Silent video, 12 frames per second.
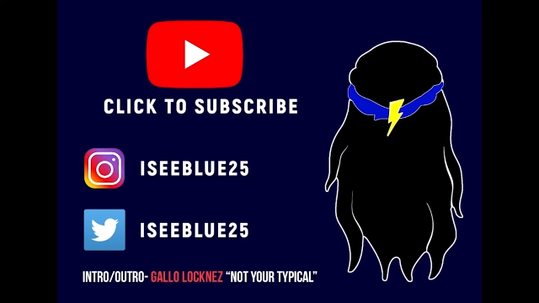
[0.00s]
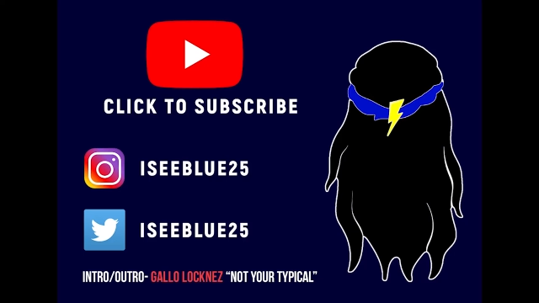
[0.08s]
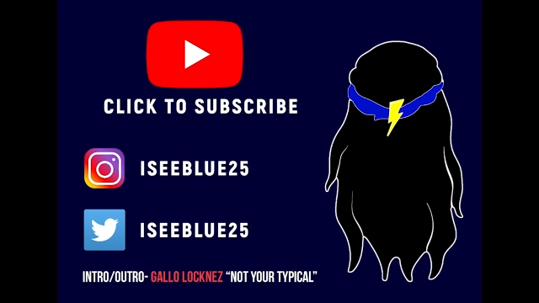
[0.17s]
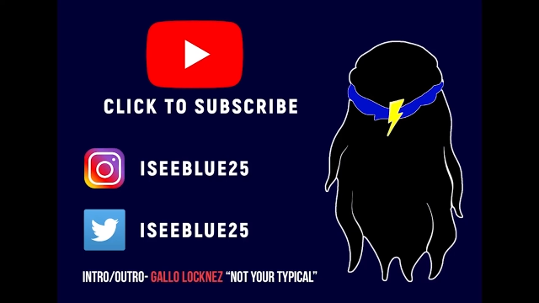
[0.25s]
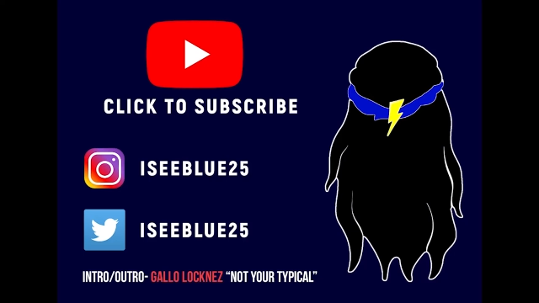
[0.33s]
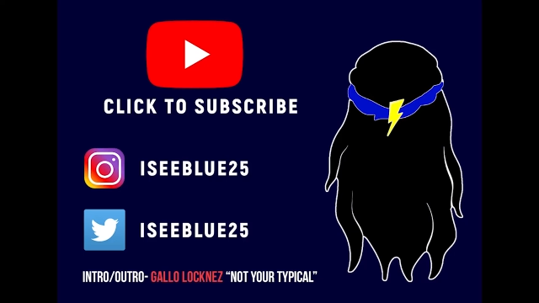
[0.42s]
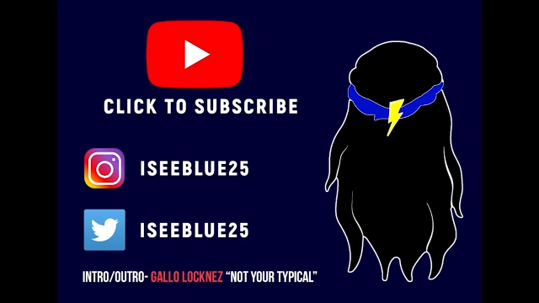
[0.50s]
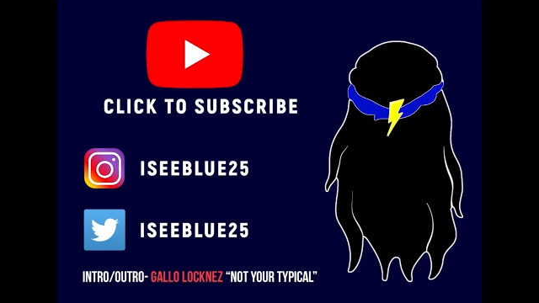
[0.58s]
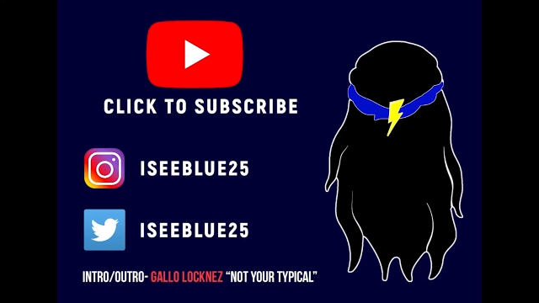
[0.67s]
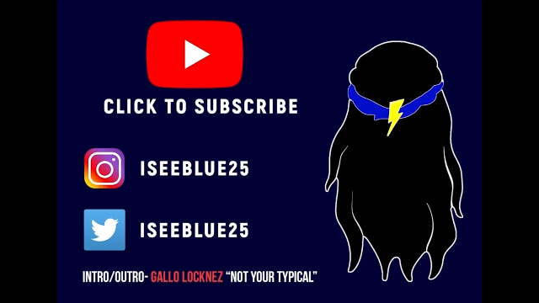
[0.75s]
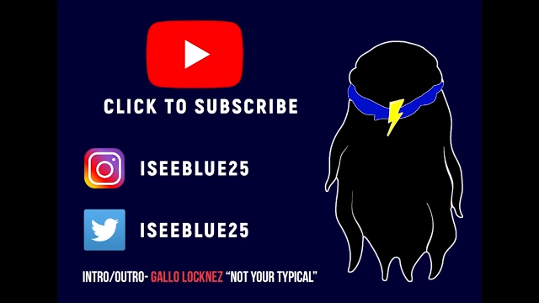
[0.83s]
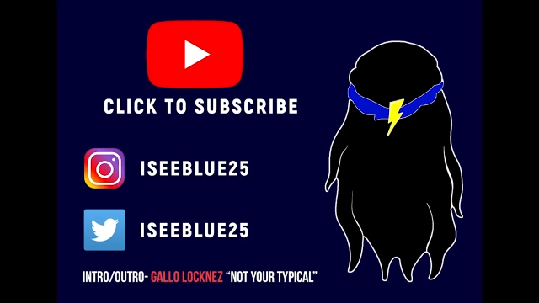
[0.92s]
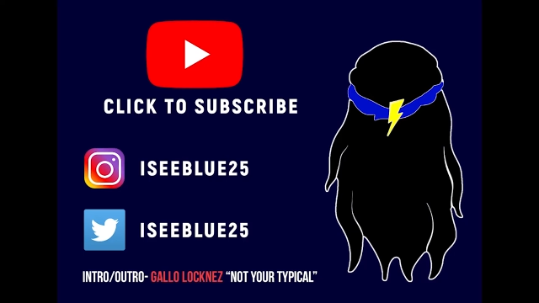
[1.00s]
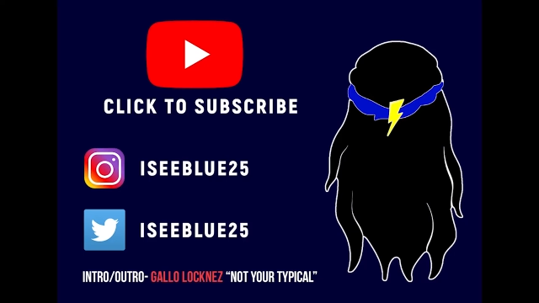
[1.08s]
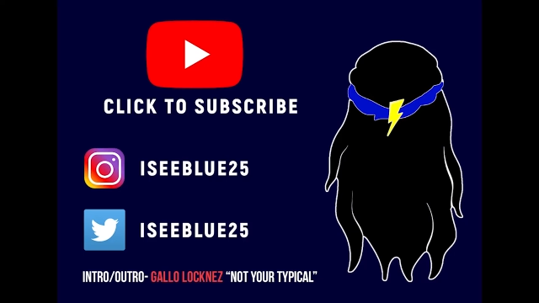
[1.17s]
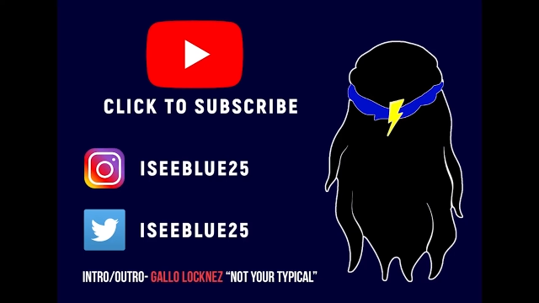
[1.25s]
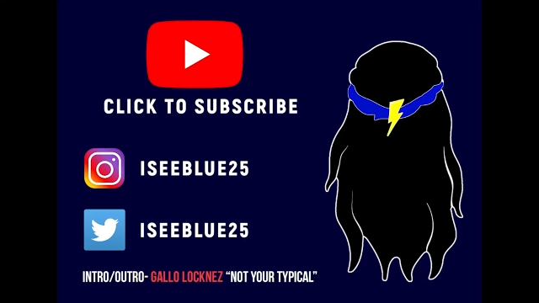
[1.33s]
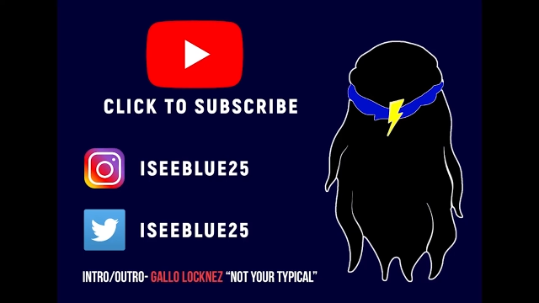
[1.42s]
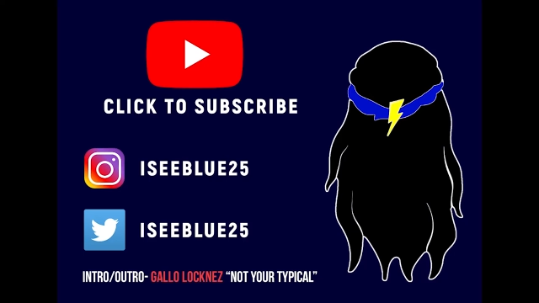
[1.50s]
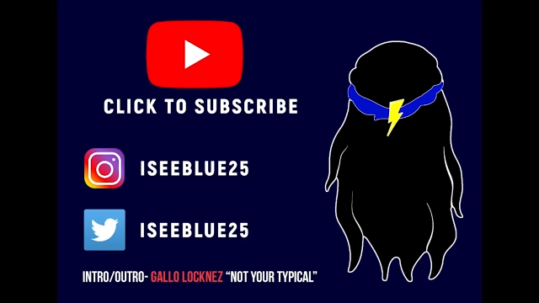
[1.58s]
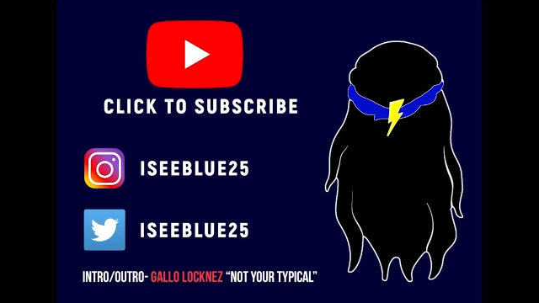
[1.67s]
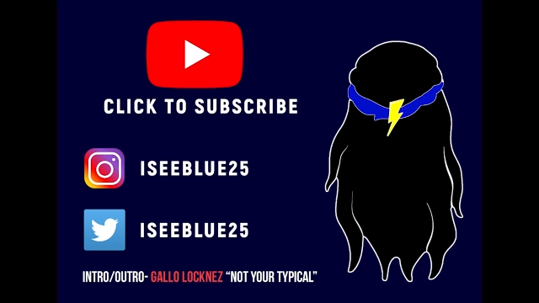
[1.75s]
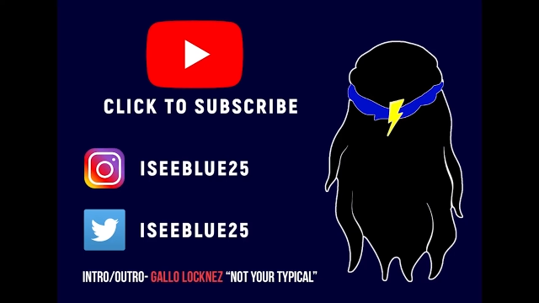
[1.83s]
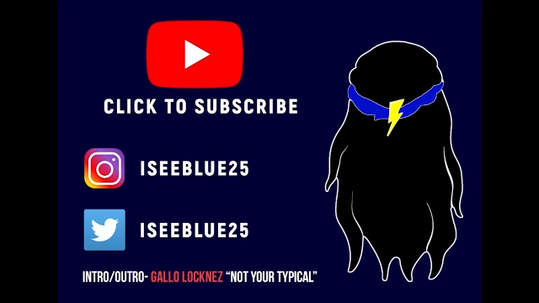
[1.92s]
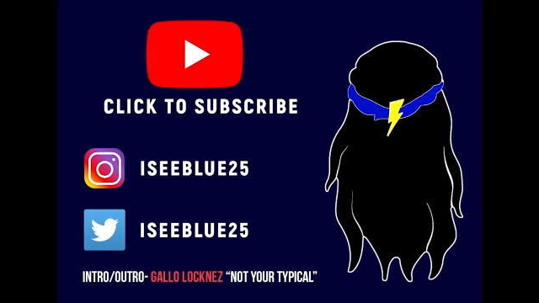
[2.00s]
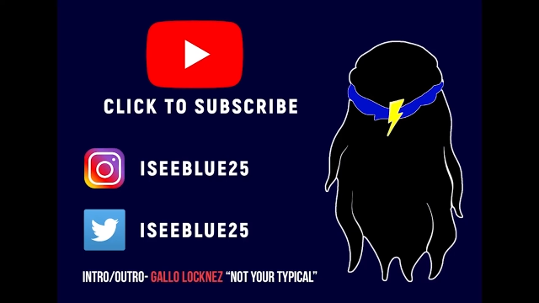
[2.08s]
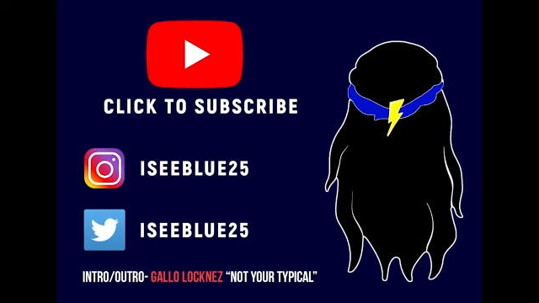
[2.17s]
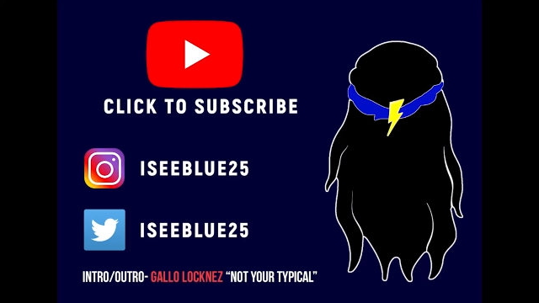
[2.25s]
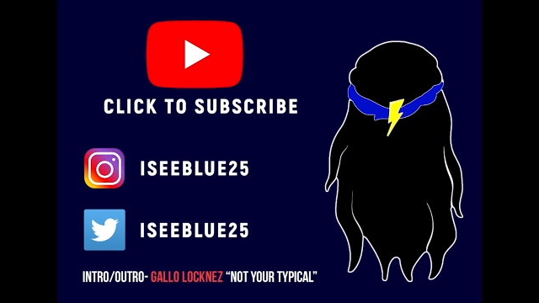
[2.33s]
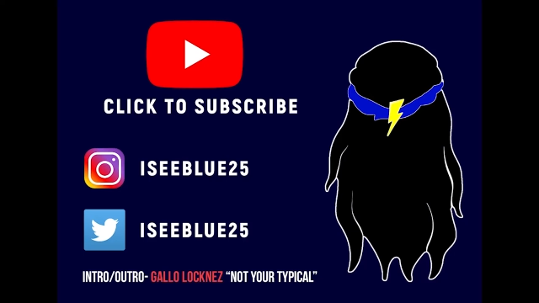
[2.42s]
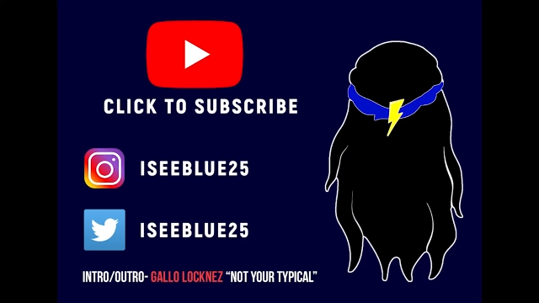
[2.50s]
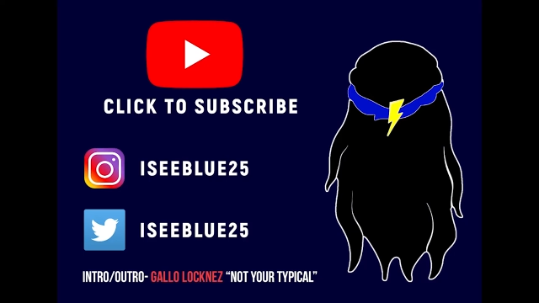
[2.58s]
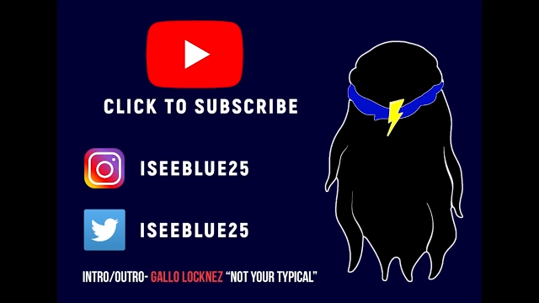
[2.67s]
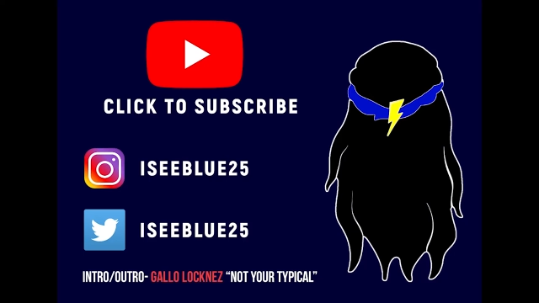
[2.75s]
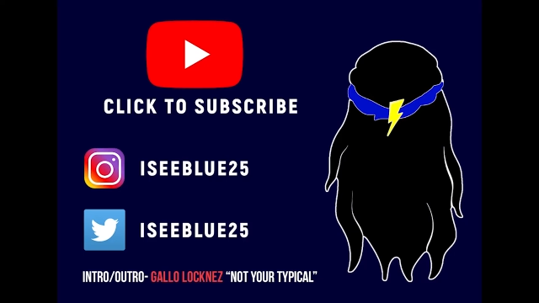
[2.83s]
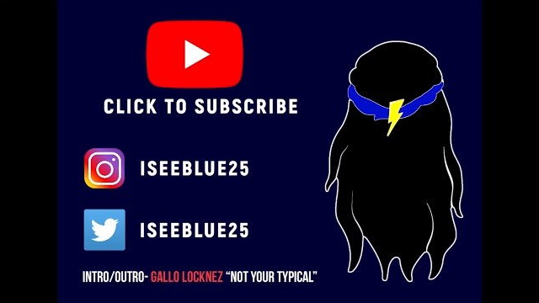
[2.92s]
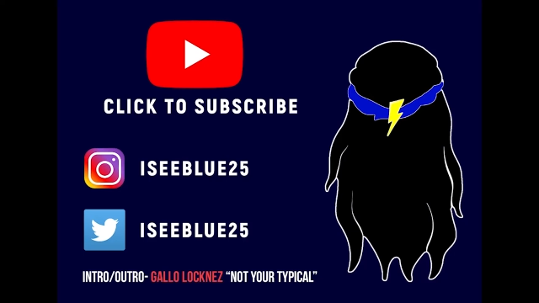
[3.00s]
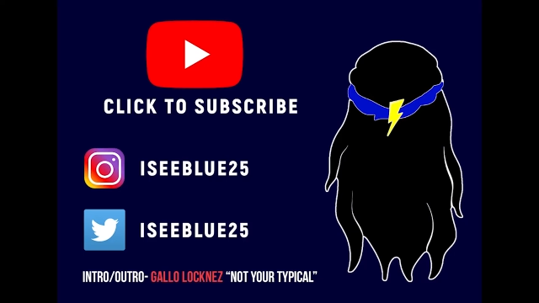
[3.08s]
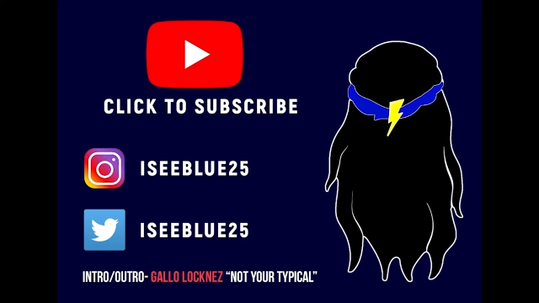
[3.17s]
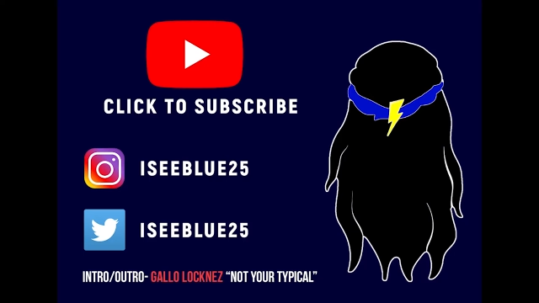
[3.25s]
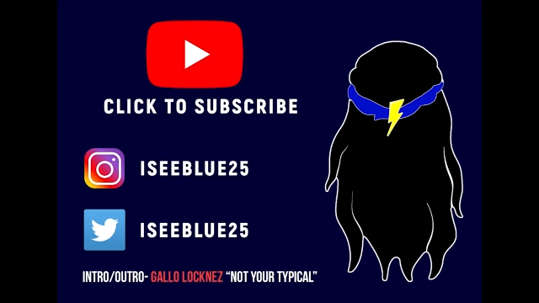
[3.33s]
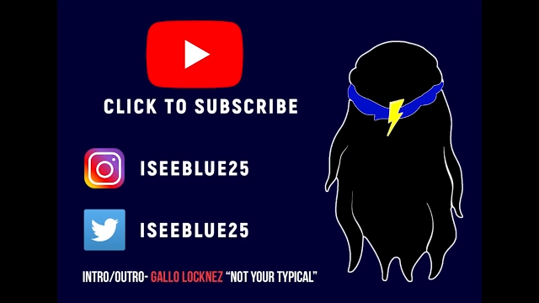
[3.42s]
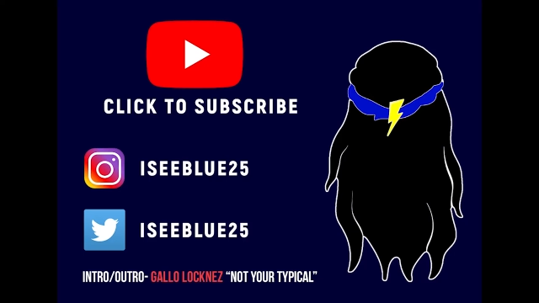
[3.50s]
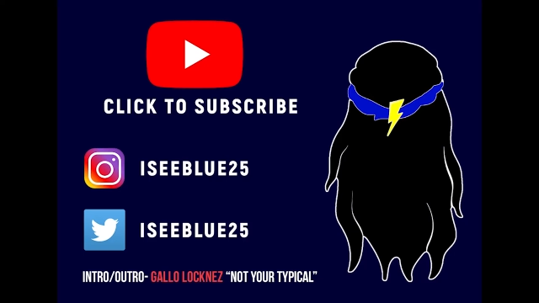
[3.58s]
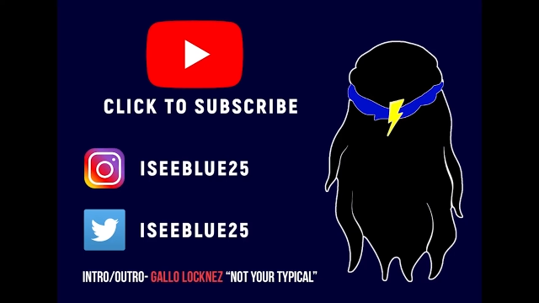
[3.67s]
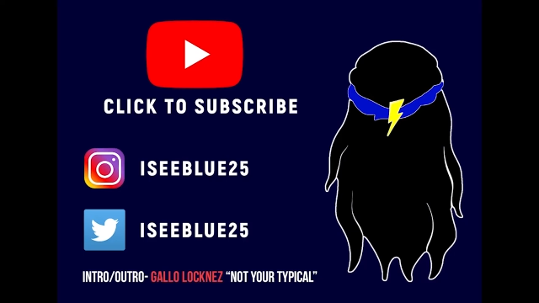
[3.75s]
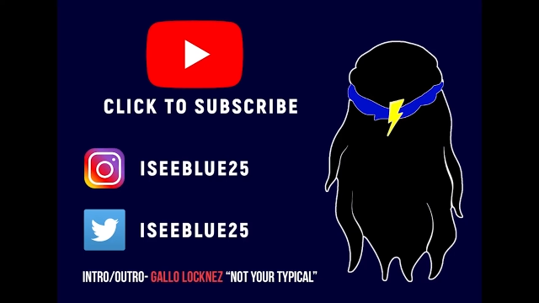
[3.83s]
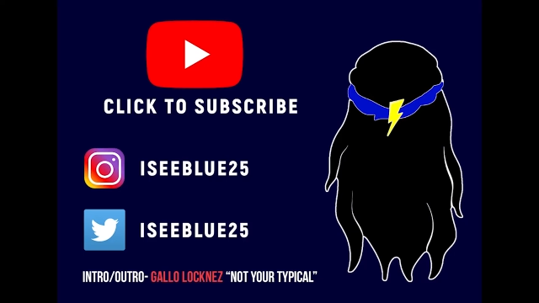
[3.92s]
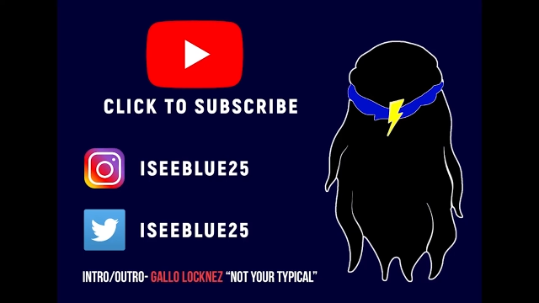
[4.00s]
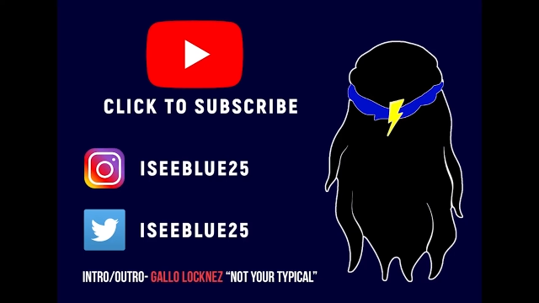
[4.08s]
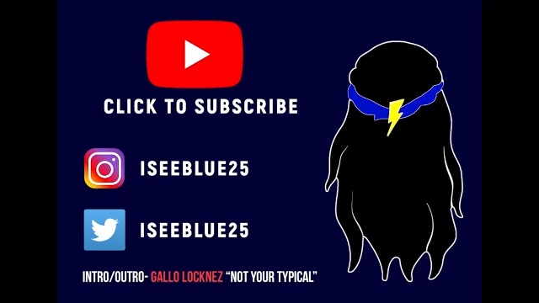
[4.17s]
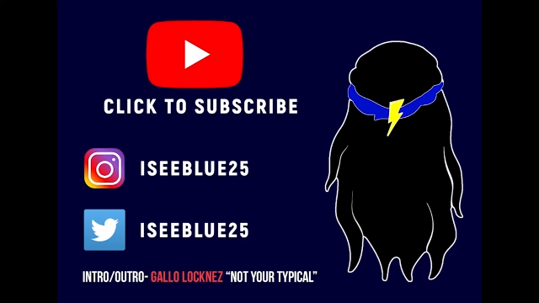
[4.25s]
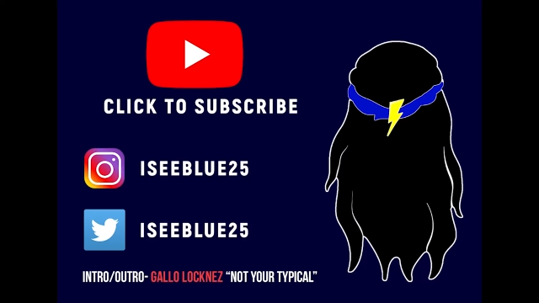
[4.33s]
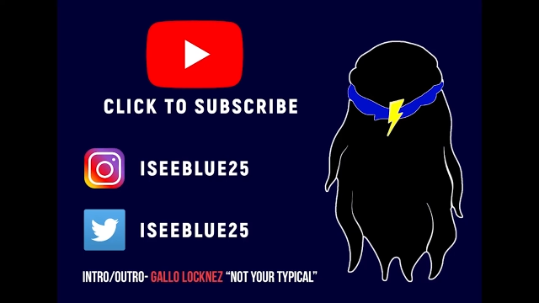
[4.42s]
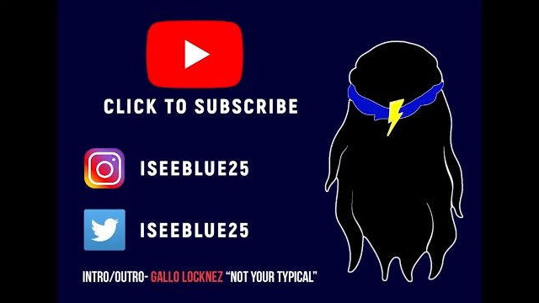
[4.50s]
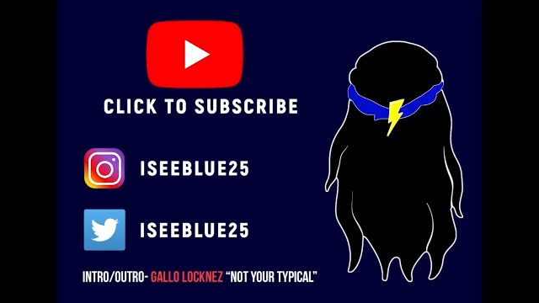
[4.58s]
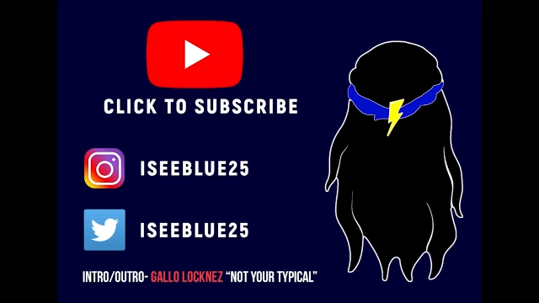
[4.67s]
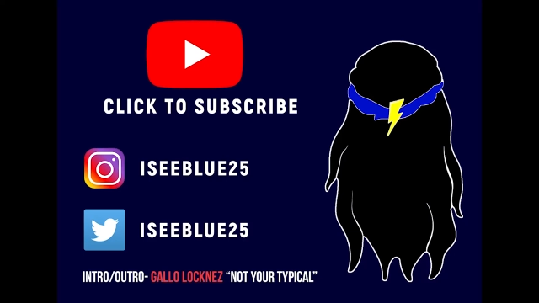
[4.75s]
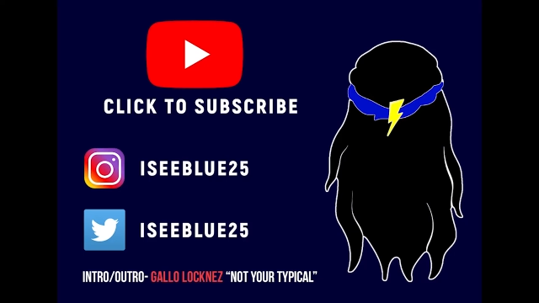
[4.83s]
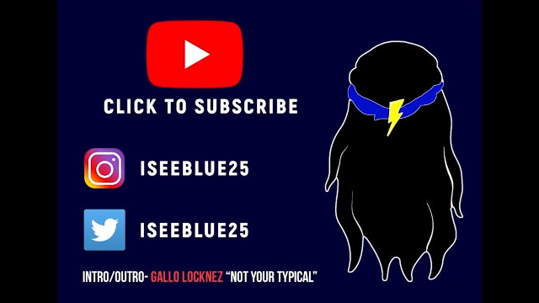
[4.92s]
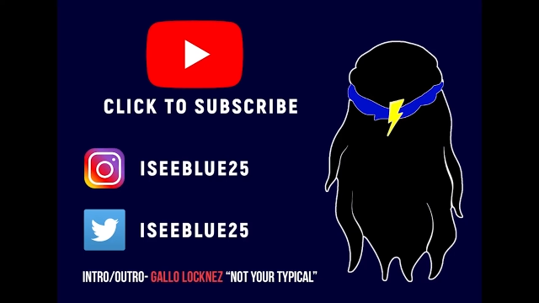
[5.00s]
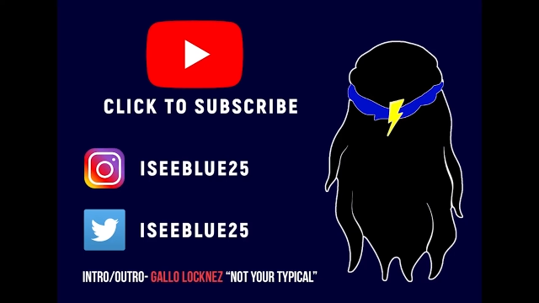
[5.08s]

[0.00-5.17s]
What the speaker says: (no speaker visible)